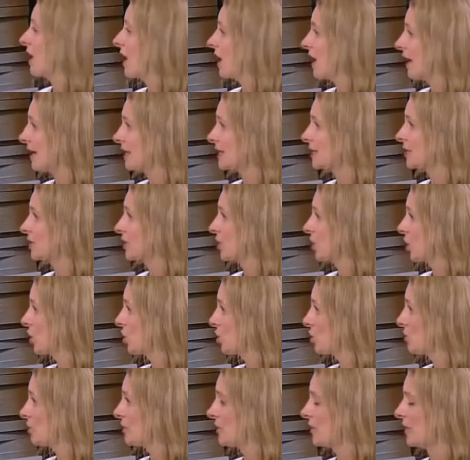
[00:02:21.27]
to hide and
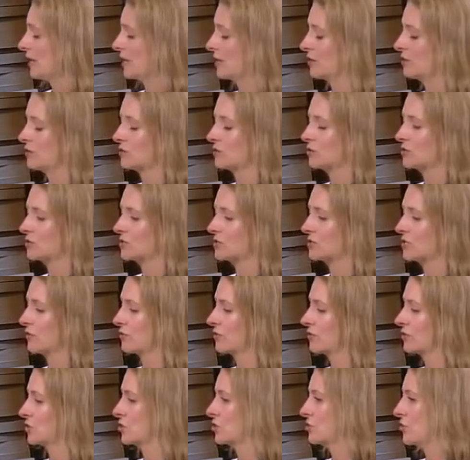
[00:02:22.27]
cope. They use
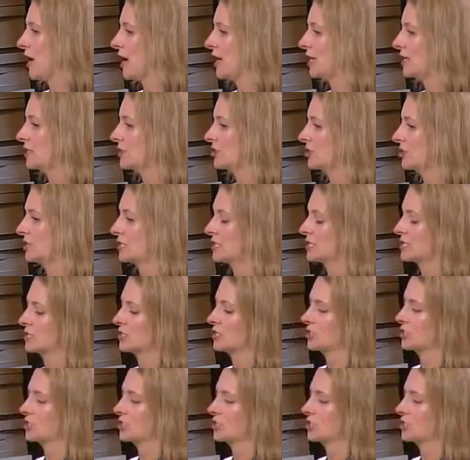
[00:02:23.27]
different strategies,